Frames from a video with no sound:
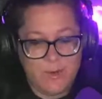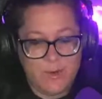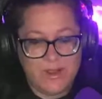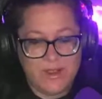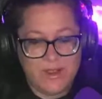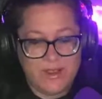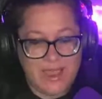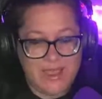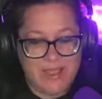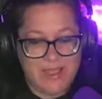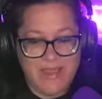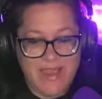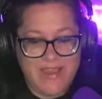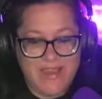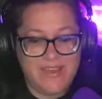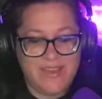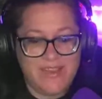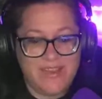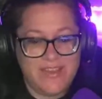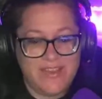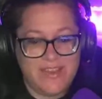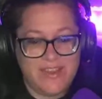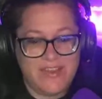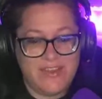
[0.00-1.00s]
like less
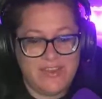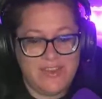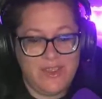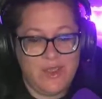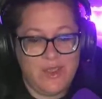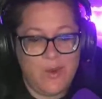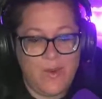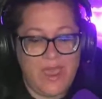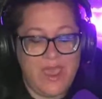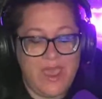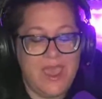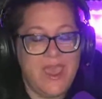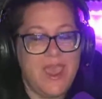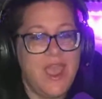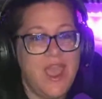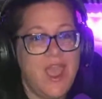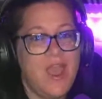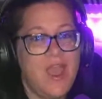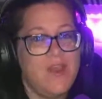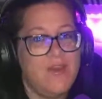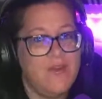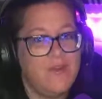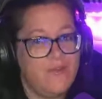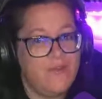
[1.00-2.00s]
than 60 away
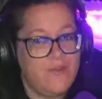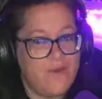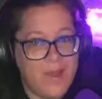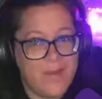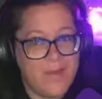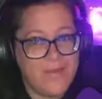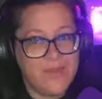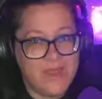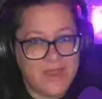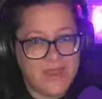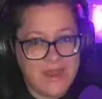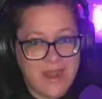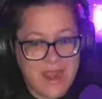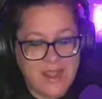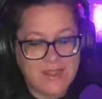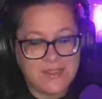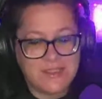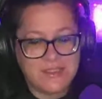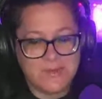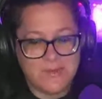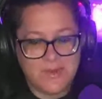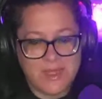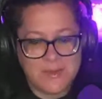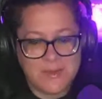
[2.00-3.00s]
from the
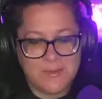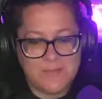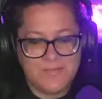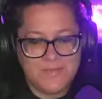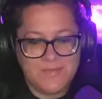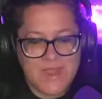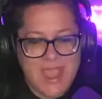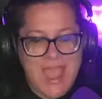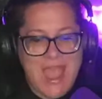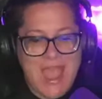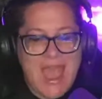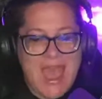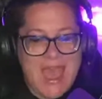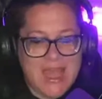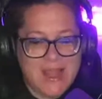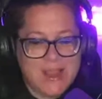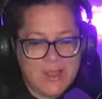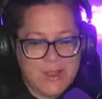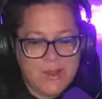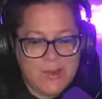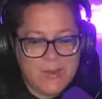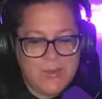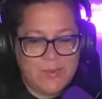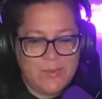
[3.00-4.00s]
next one.
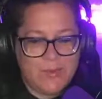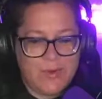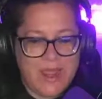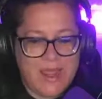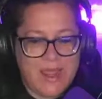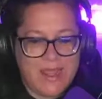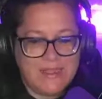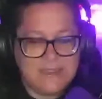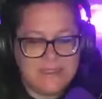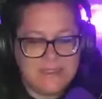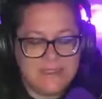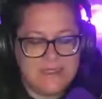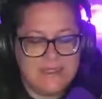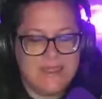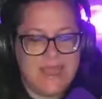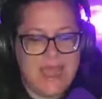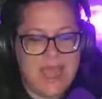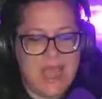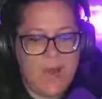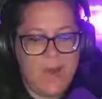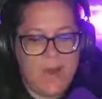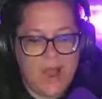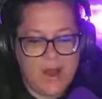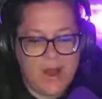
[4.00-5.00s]
Hello, Brent.
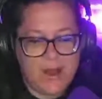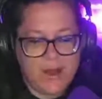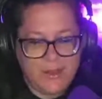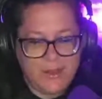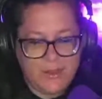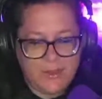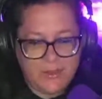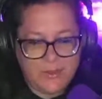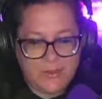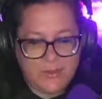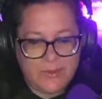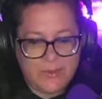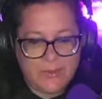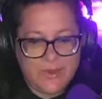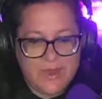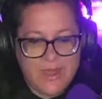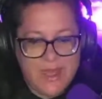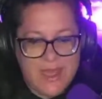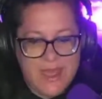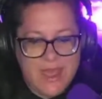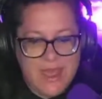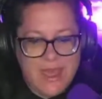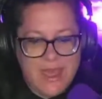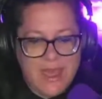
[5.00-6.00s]
How are you?
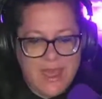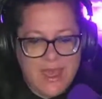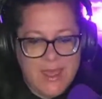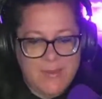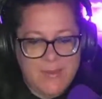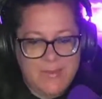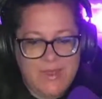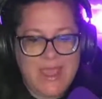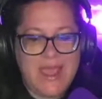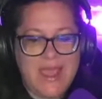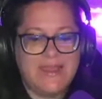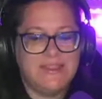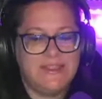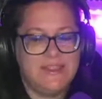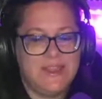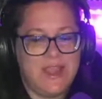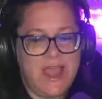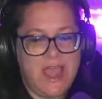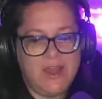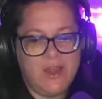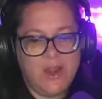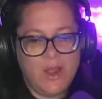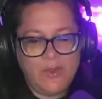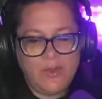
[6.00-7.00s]
Yes,
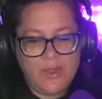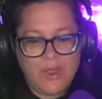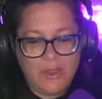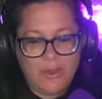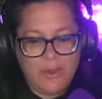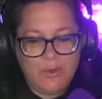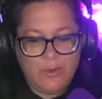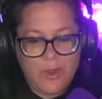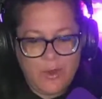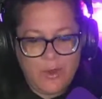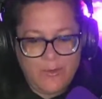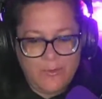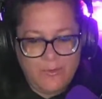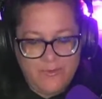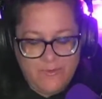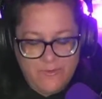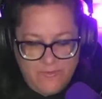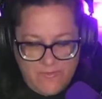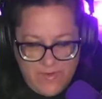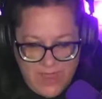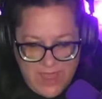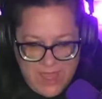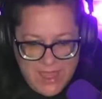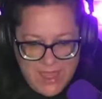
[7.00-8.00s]
I know that you know
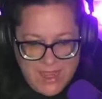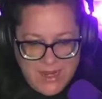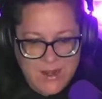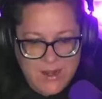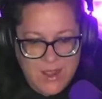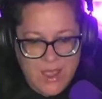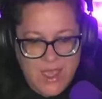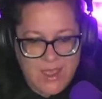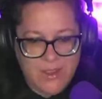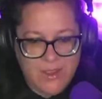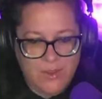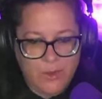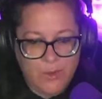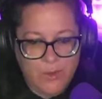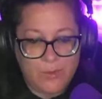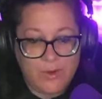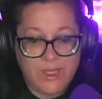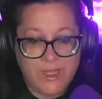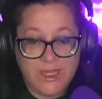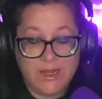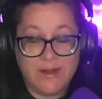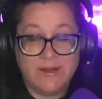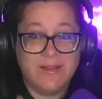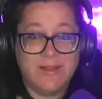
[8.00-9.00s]
Van. You
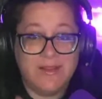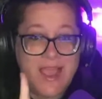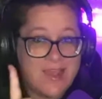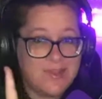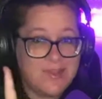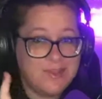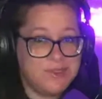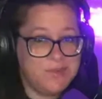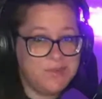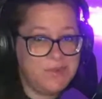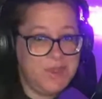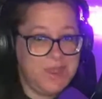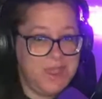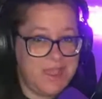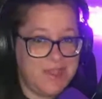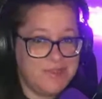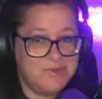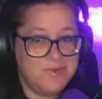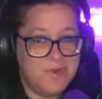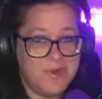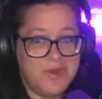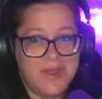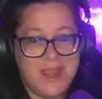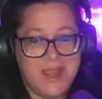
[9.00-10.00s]
were here last week
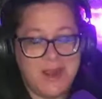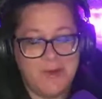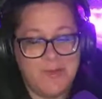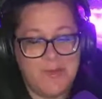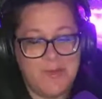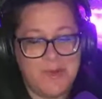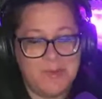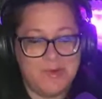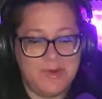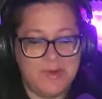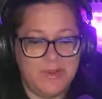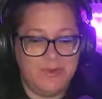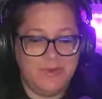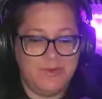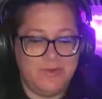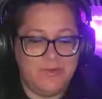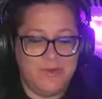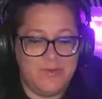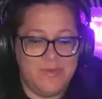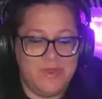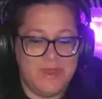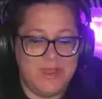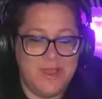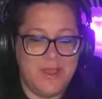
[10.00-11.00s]
as well. I remember you
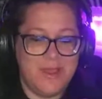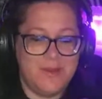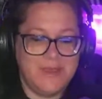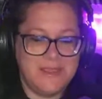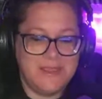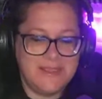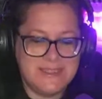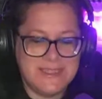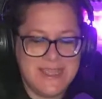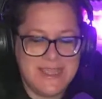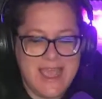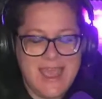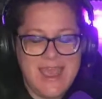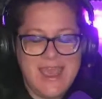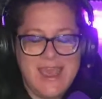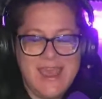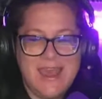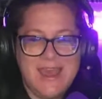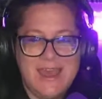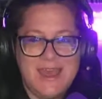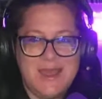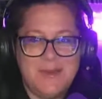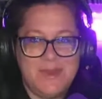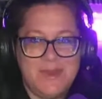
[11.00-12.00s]
from the comments.
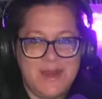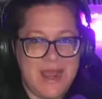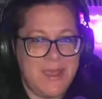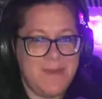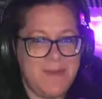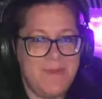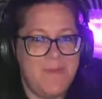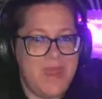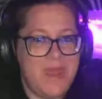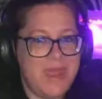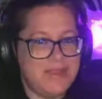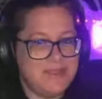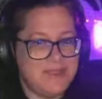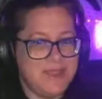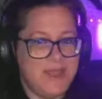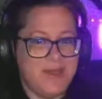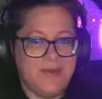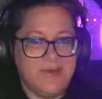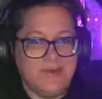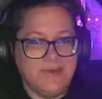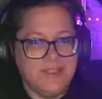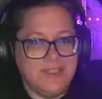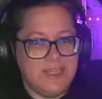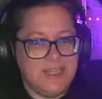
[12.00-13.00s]
But I'm
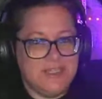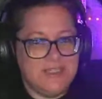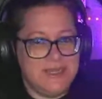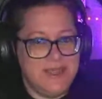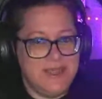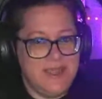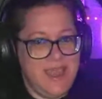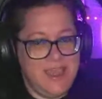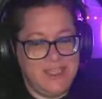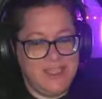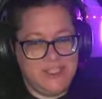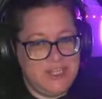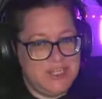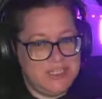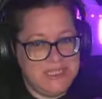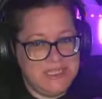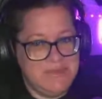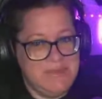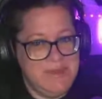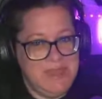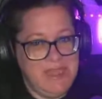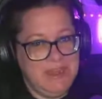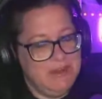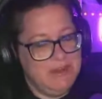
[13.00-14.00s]
Mezzo. It's
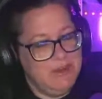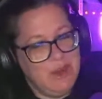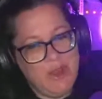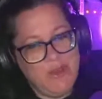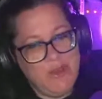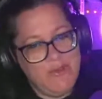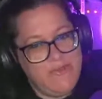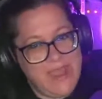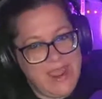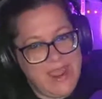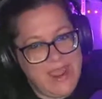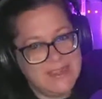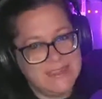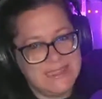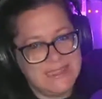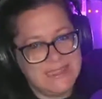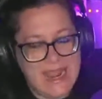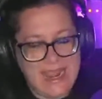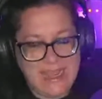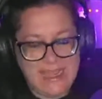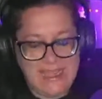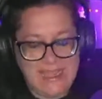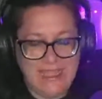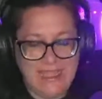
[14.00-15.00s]
just me. No Van
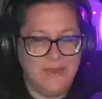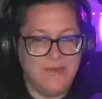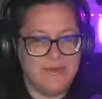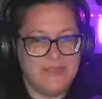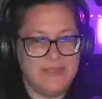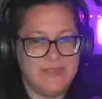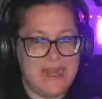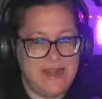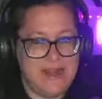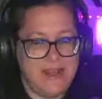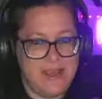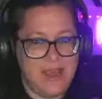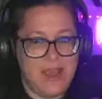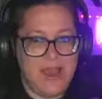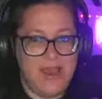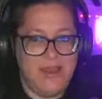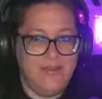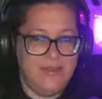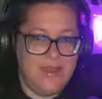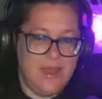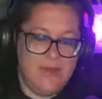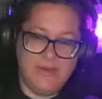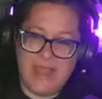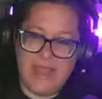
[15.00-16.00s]
tonight. He was at a
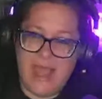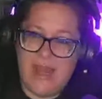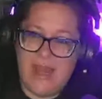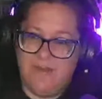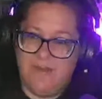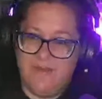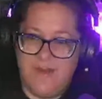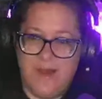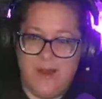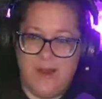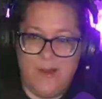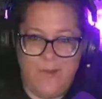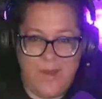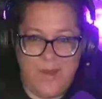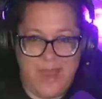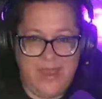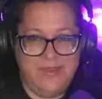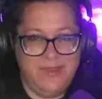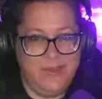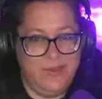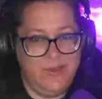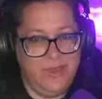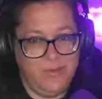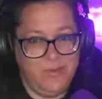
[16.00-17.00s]
con that was kind of far
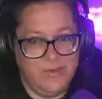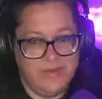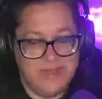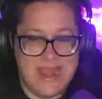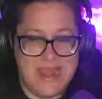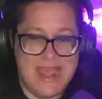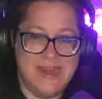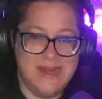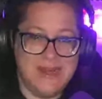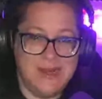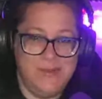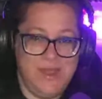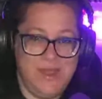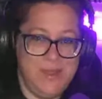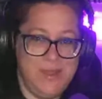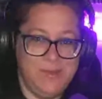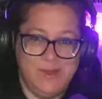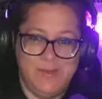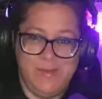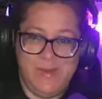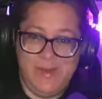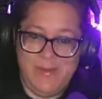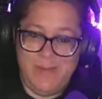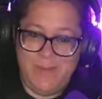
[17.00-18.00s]
away, so he was not going to be
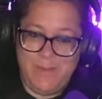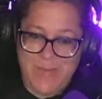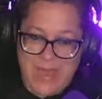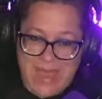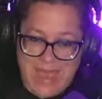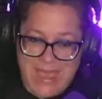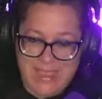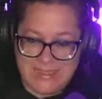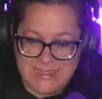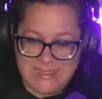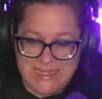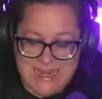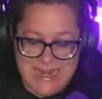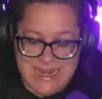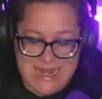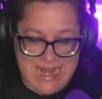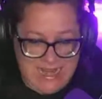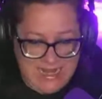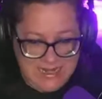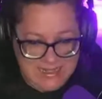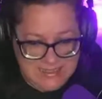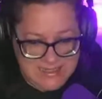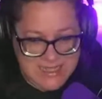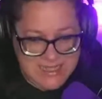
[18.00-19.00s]
able to be back
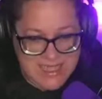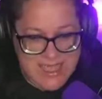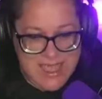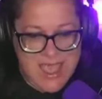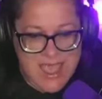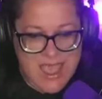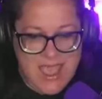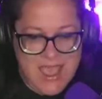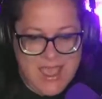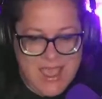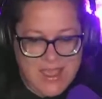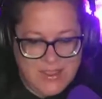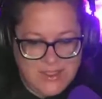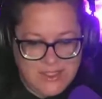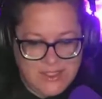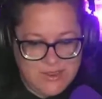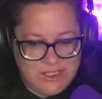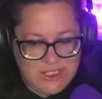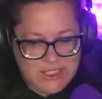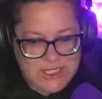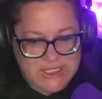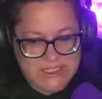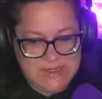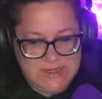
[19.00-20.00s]
tonight.
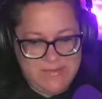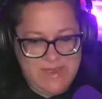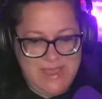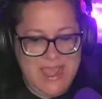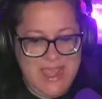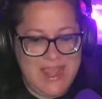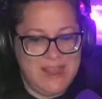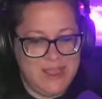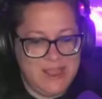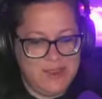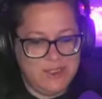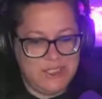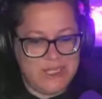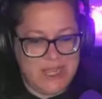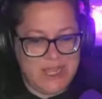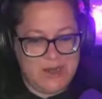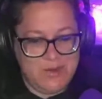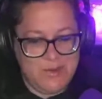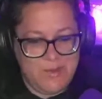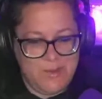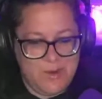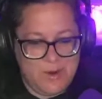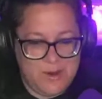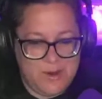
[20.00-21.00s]
So it's just me. Hello,
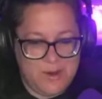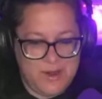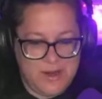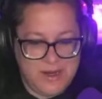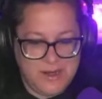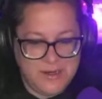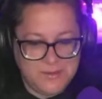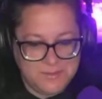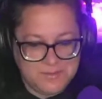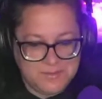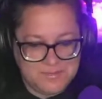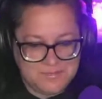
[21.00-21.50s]
Shadow Warrior.